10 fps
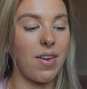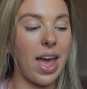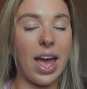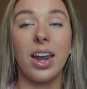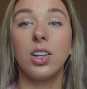
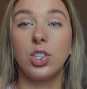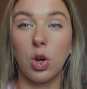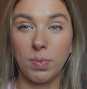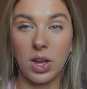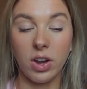had
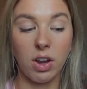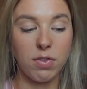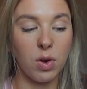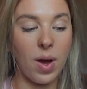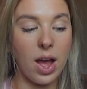Dopey on here
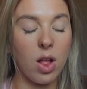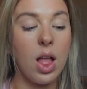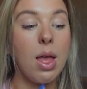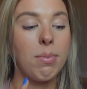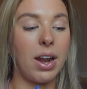for a while,
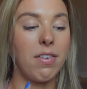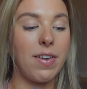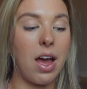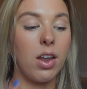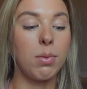but I
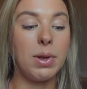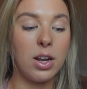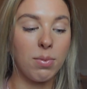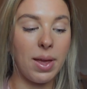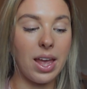found
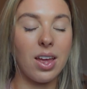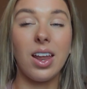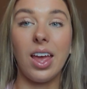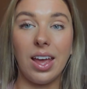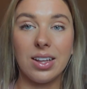Peter Pan
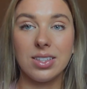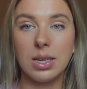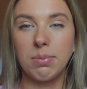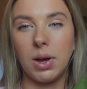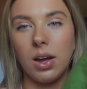and
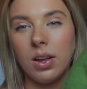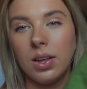Simba.